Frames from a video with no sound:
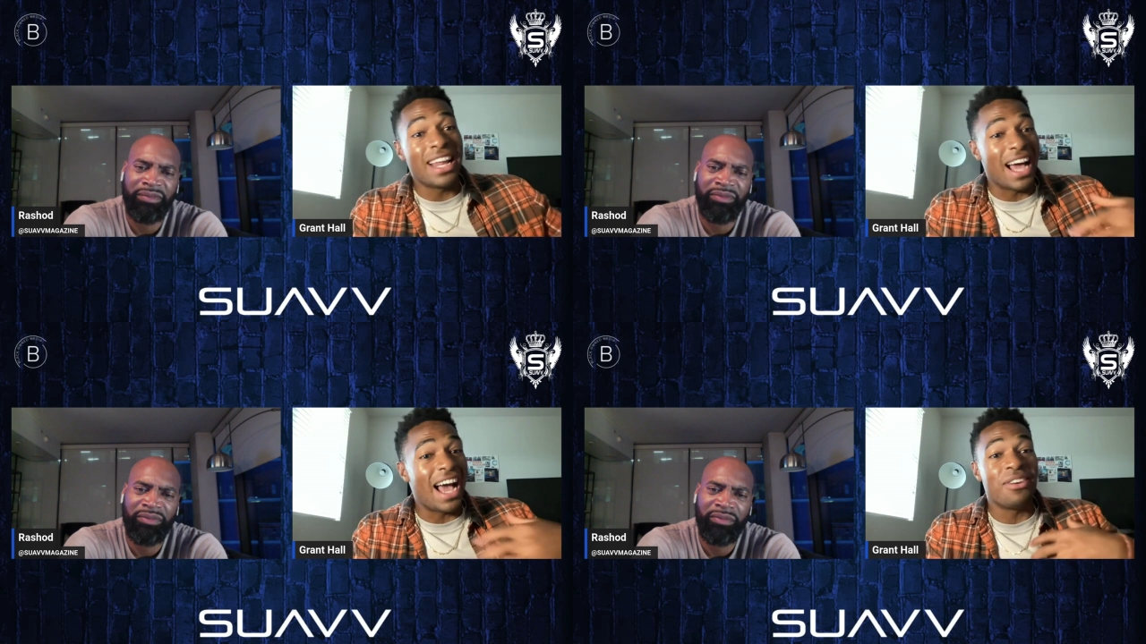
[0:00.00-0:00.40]

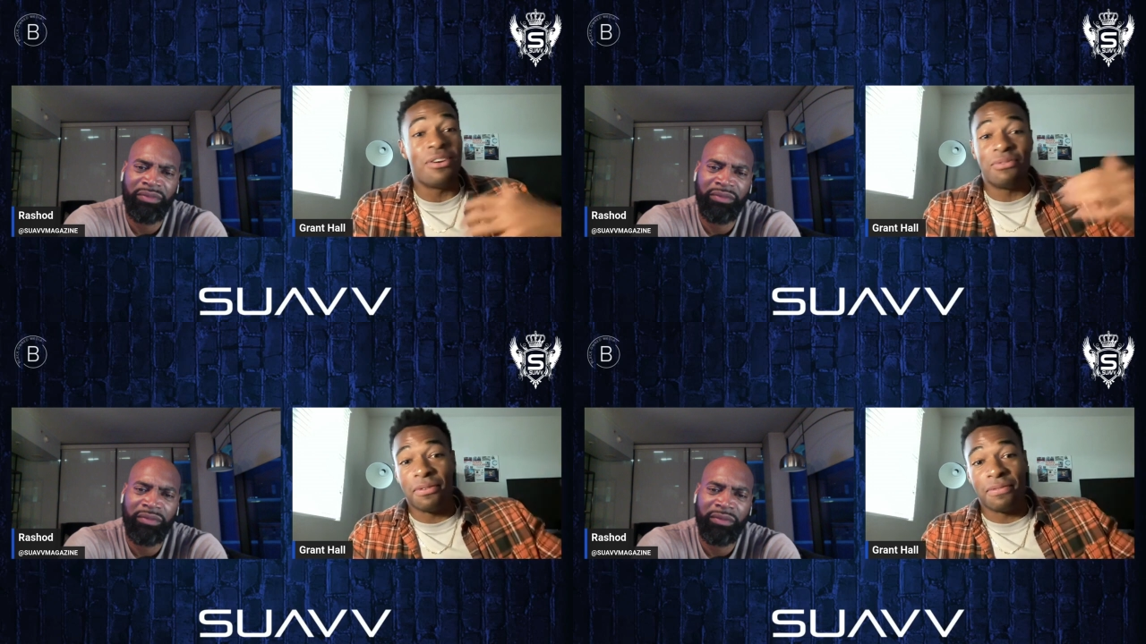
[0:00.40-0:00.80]
Speaker 1: I, I
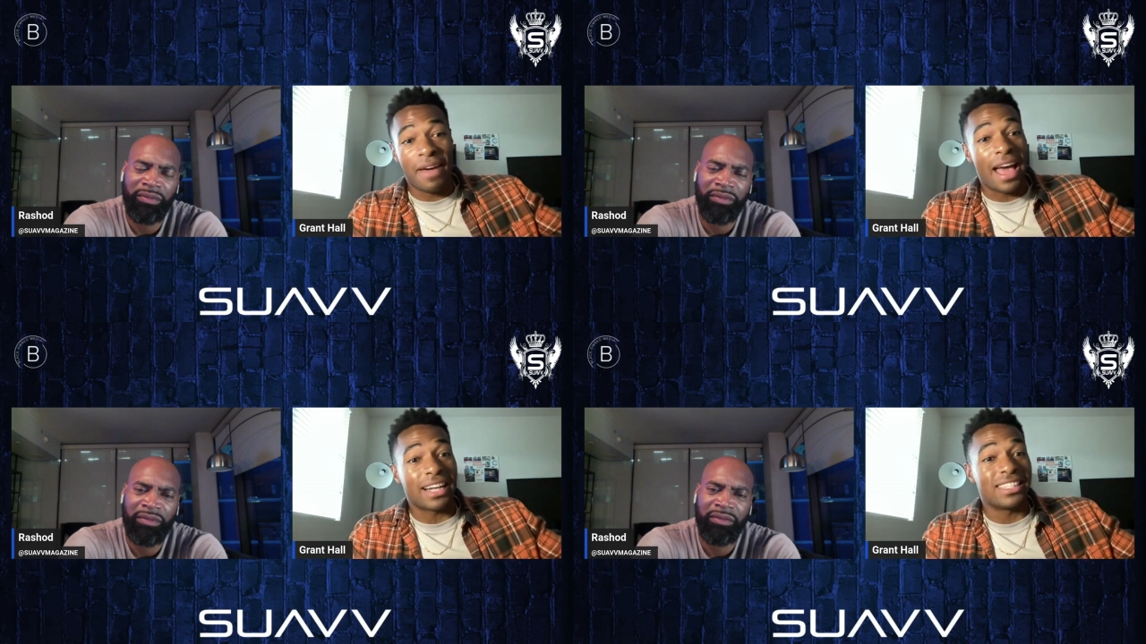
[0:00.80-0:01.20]
know for a
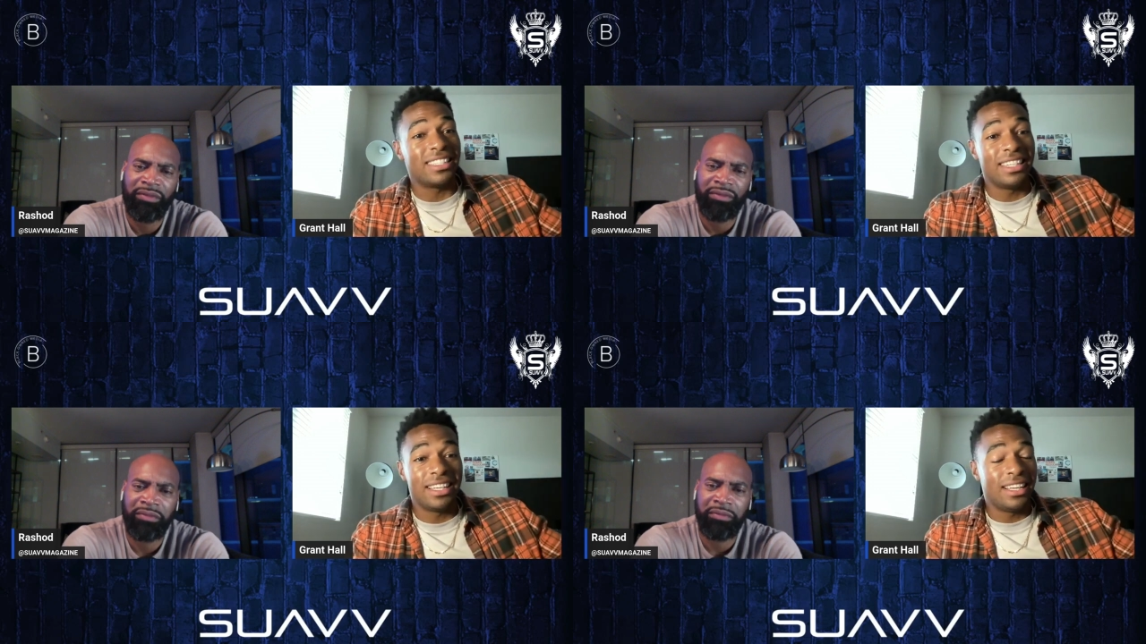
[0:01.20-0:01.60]

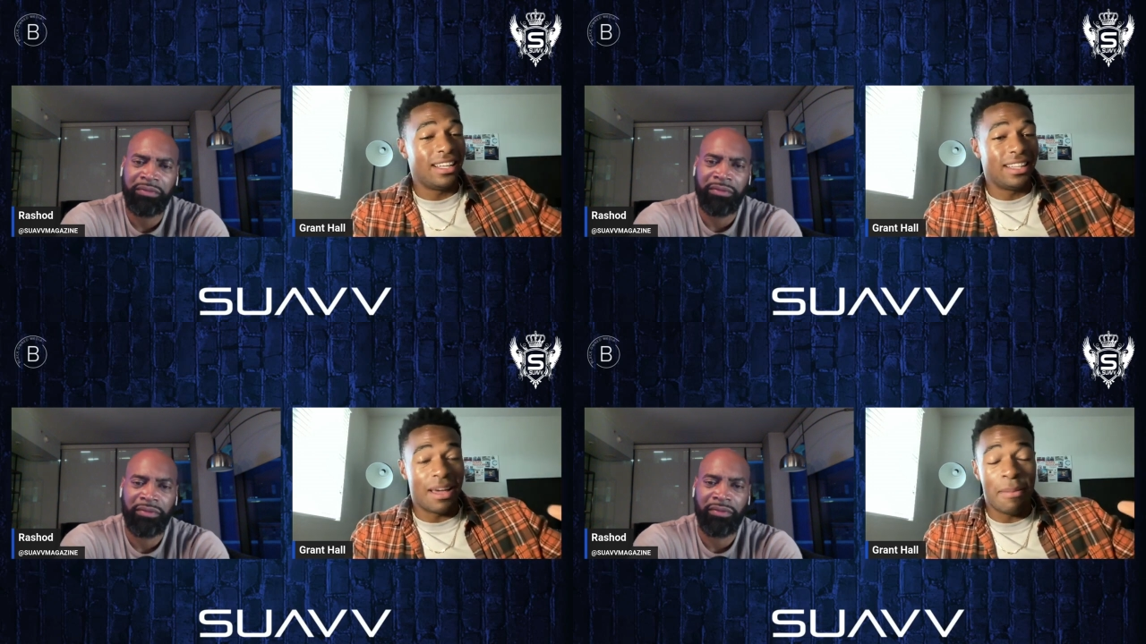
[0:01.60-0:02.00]
fact
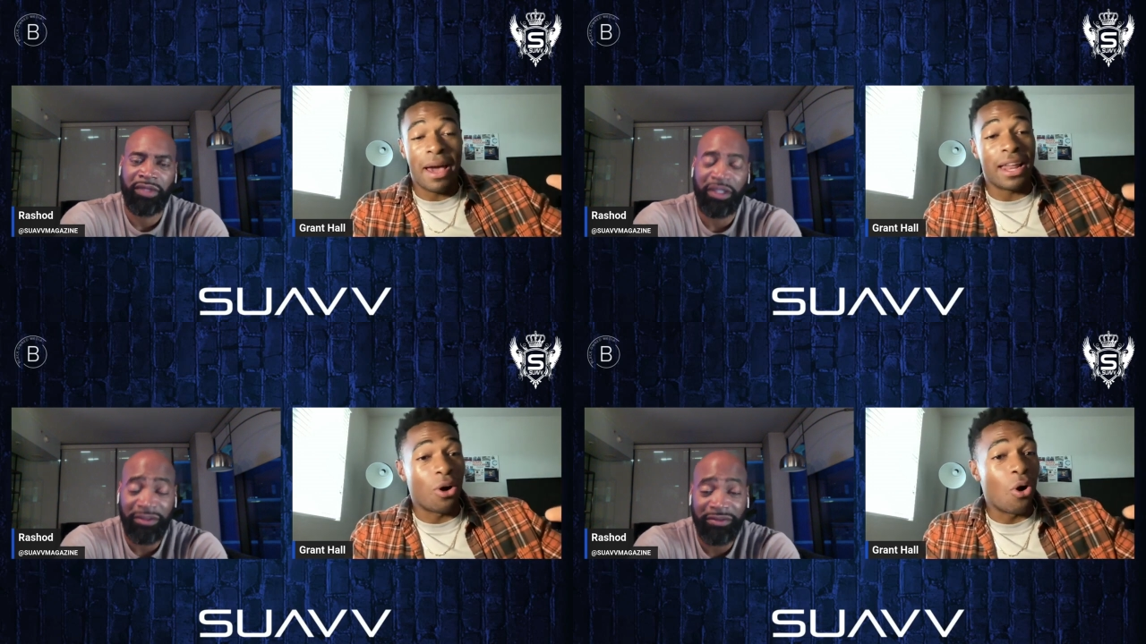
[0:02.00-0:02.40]
that I'm
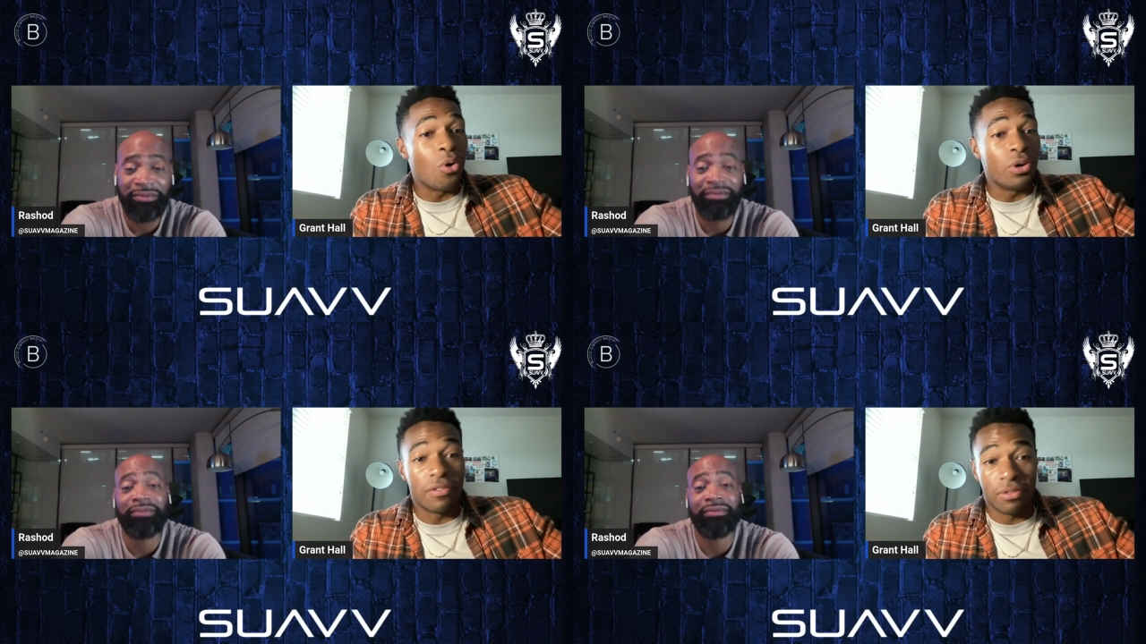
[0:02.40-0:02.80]
at a
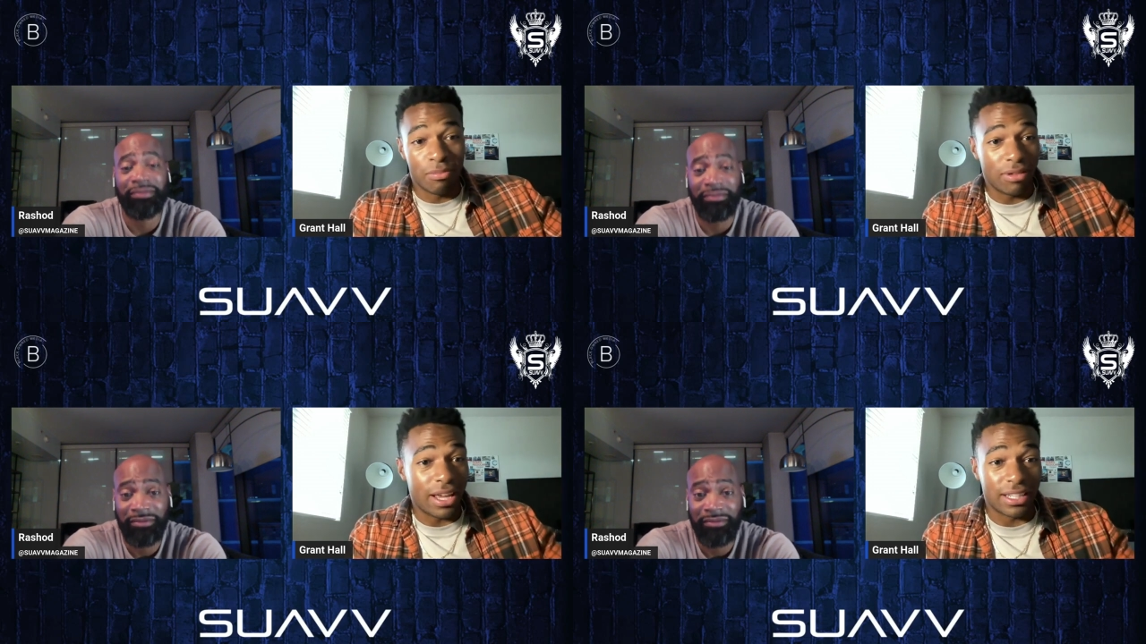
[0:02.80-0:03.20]
whole
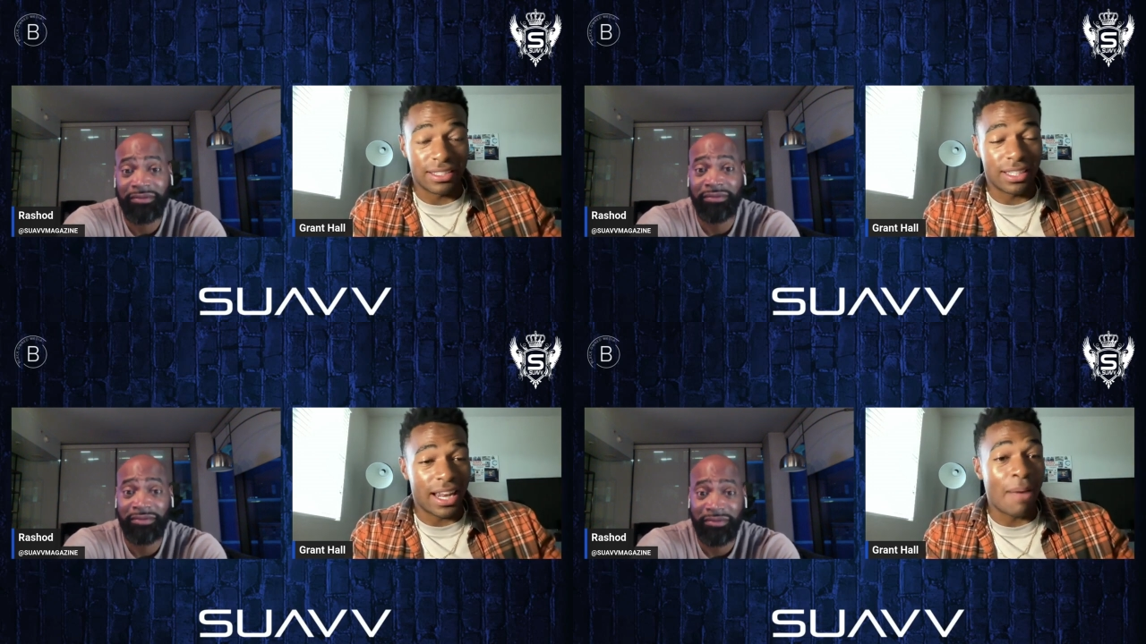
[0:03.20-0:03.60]
different
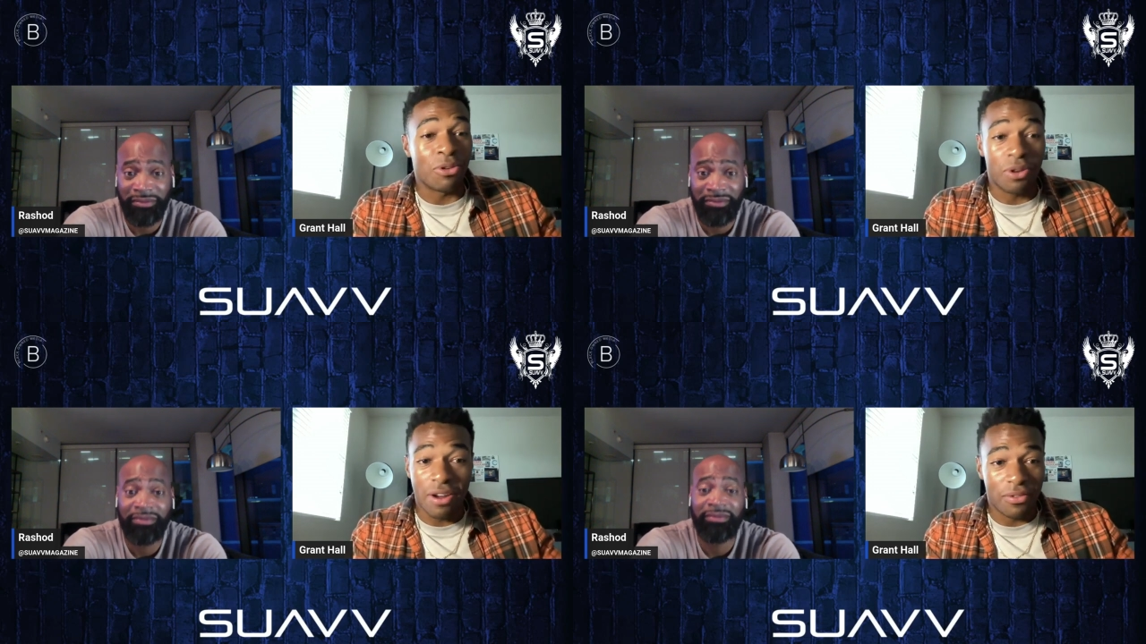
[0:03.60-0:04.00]
place, and
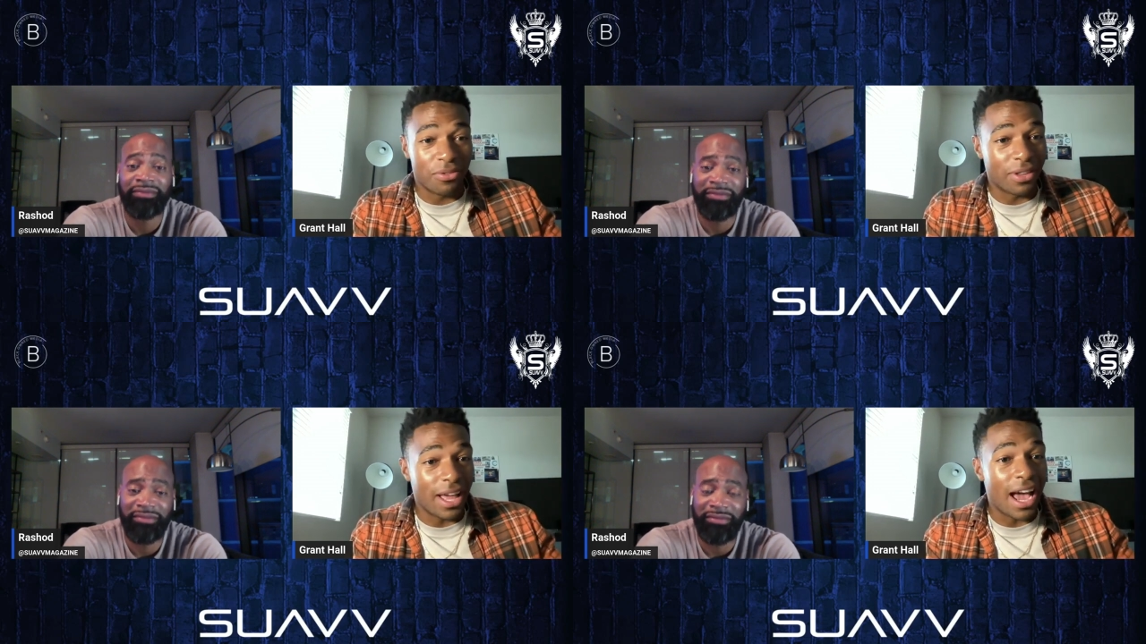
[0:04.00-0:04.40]
I'm
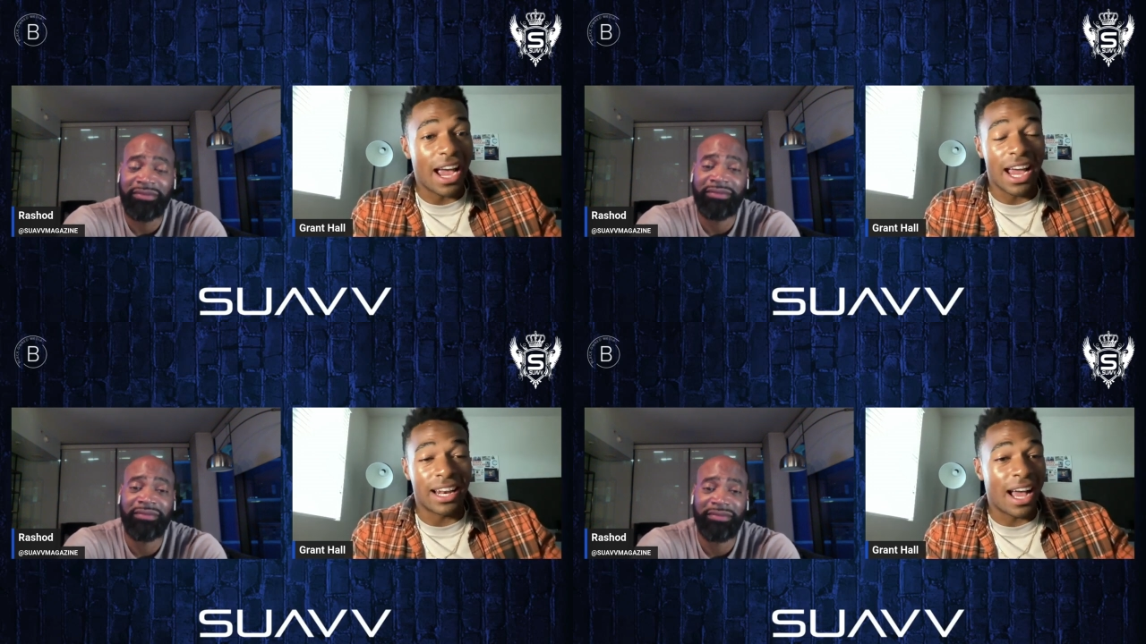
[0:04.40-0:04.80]
grateful for that,